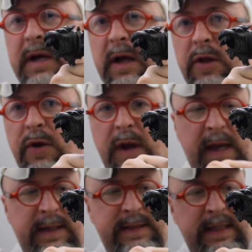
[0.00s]
color
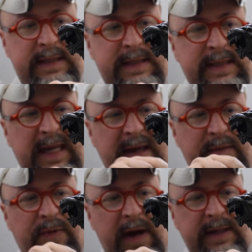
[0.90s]
as his
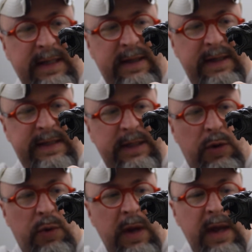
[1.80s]
skin practically.
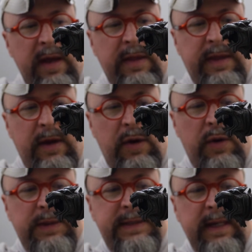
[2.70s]
So
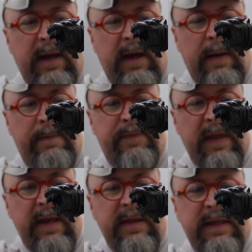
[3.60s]
there's
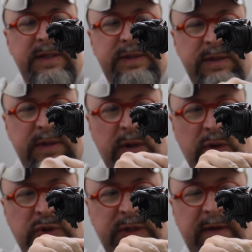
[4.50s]

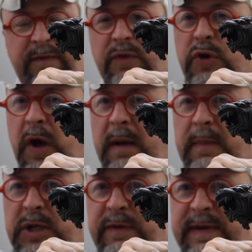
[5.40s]
sort of not
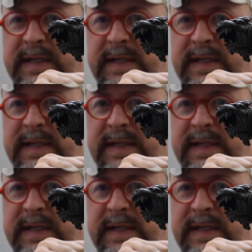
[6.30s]
much of a